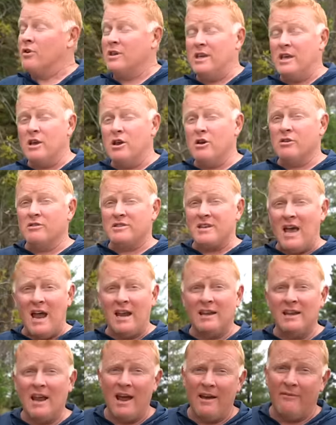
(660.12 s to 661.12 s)
years,
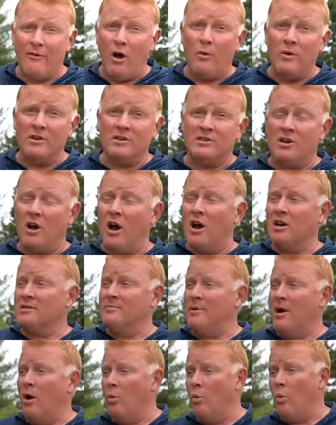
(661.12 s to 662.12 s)
Ed and I have always talked
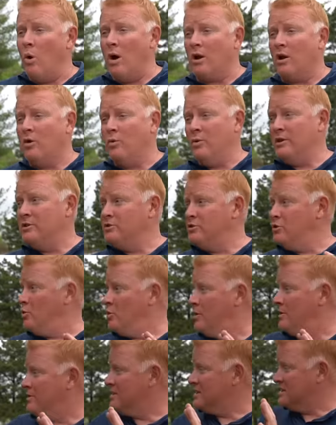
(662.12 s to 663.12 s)
about what can we do
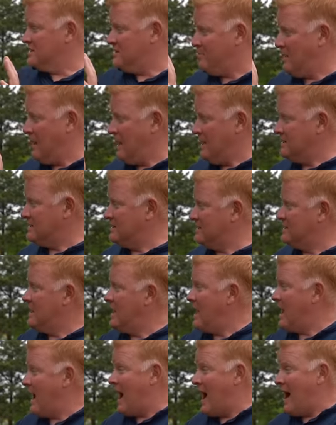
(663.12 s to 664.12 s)
with the space
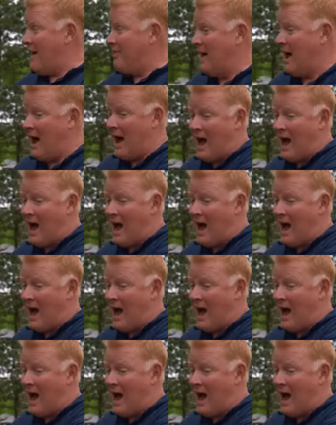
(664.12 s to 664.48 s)
on the